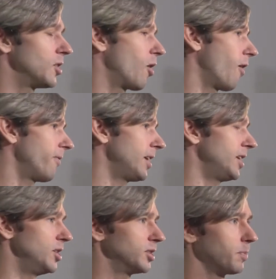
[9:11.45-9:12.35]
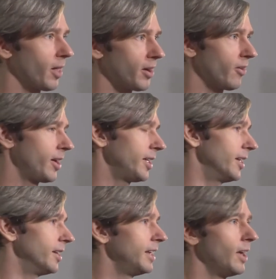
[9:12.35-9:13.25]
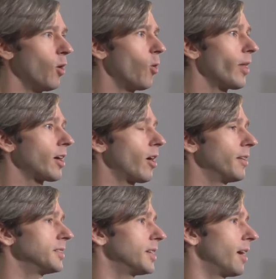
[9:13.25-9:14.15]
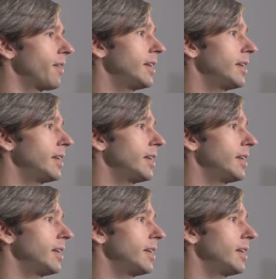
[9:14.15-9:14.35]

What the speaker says: your coughing and your spluttering and all that kind of stuff,